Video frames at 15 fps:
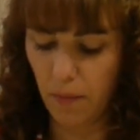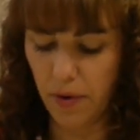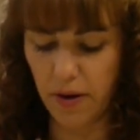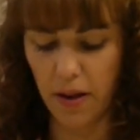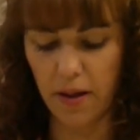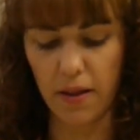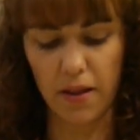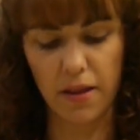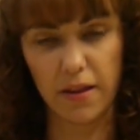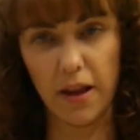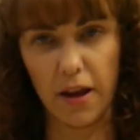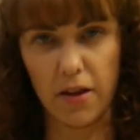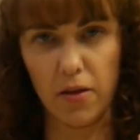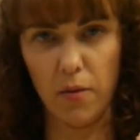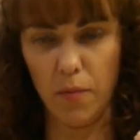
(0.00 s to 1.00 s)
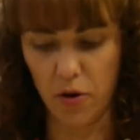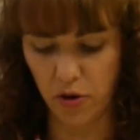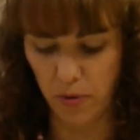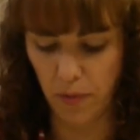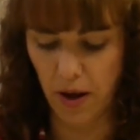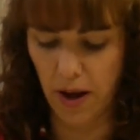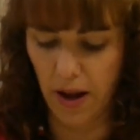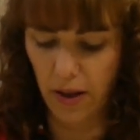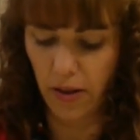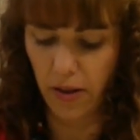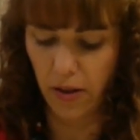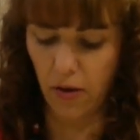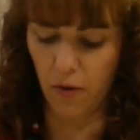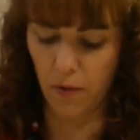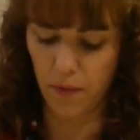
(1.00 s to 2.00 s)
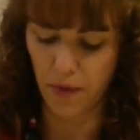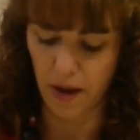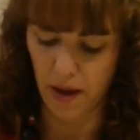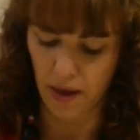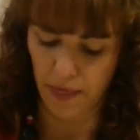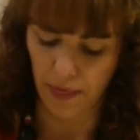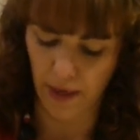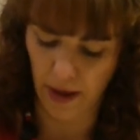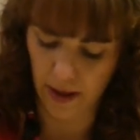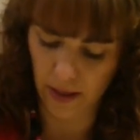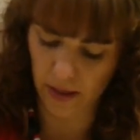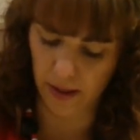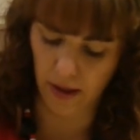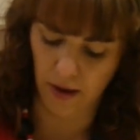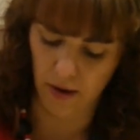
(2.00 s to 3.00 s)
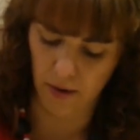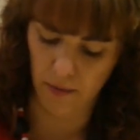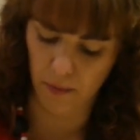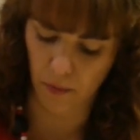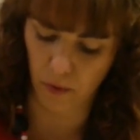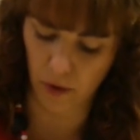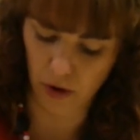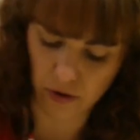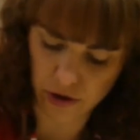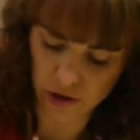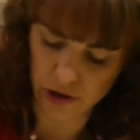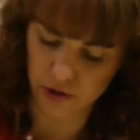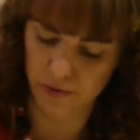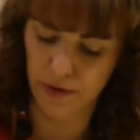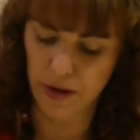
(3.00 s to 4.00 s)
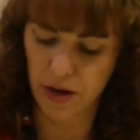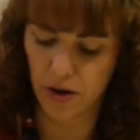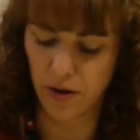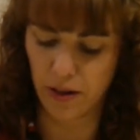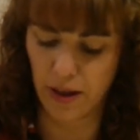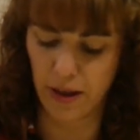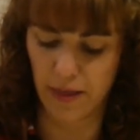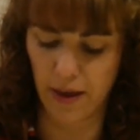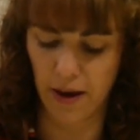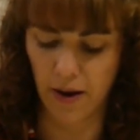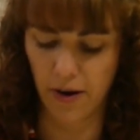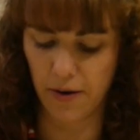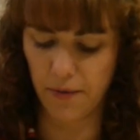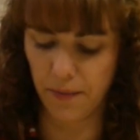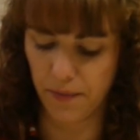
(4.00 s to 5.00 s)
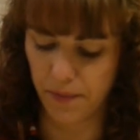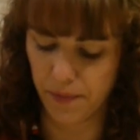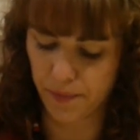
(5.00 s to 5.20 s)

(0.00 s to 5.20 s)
but doesn't stick so much to my hands. So that's, we're nearly there.